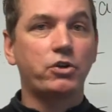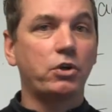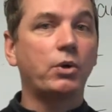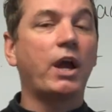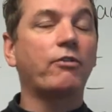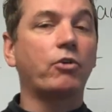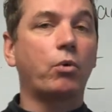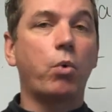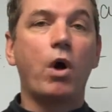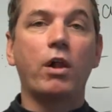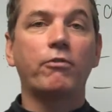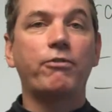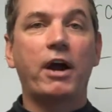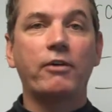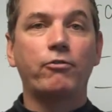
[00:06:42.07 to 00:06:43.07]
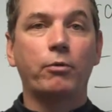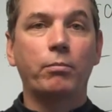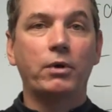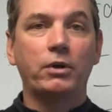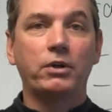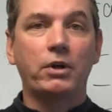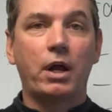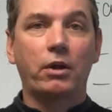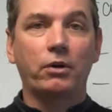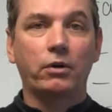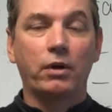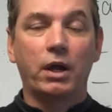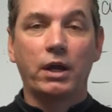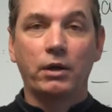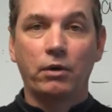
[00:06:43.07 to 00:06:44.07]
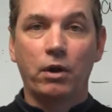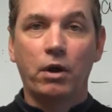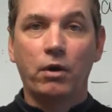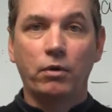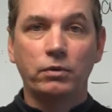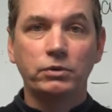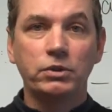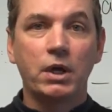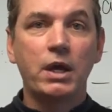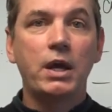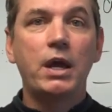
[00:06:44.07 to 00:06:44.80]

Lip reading: you have to qualify for $1 million in loans,